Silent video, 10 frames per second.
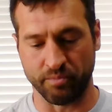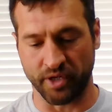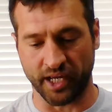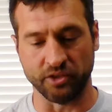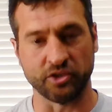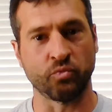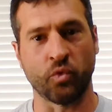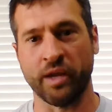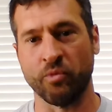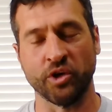but I
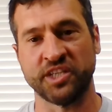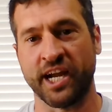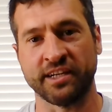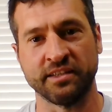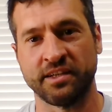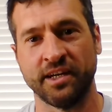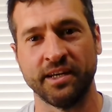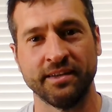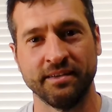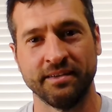looked way more jacked and
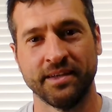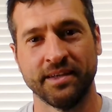cut.